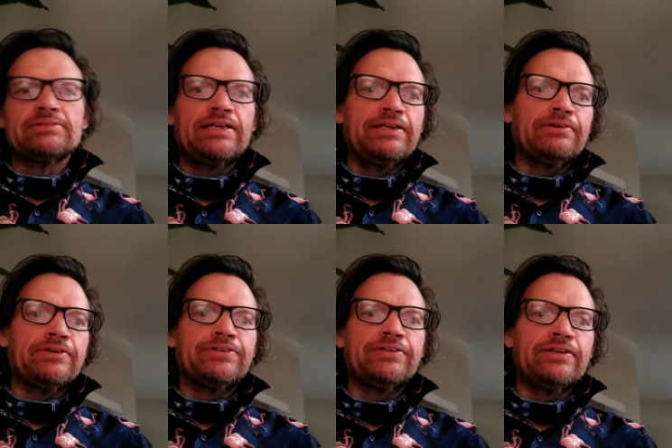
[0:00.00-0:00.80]
and then you
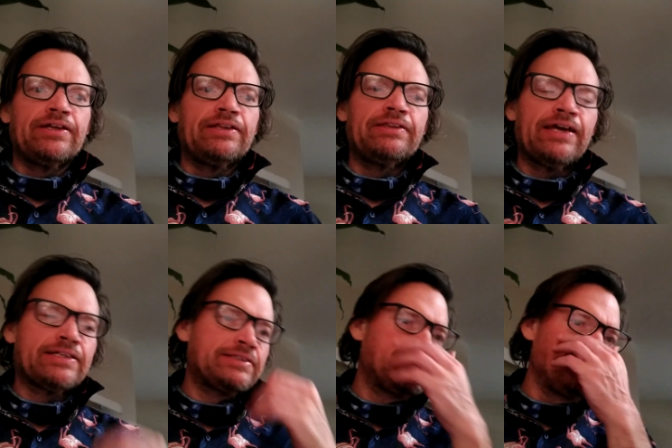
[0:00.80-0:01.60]
go to the
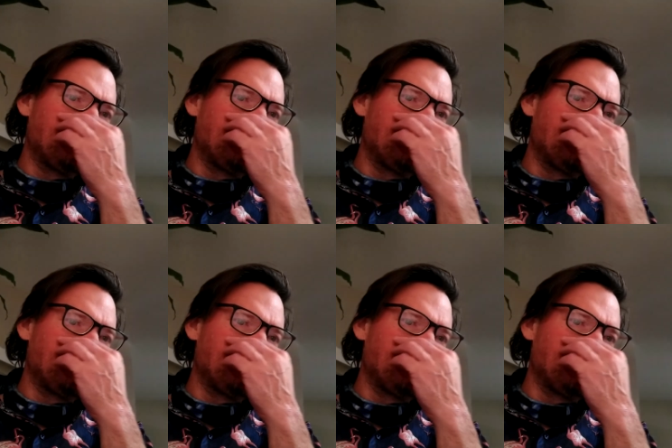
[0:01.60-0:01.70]
next.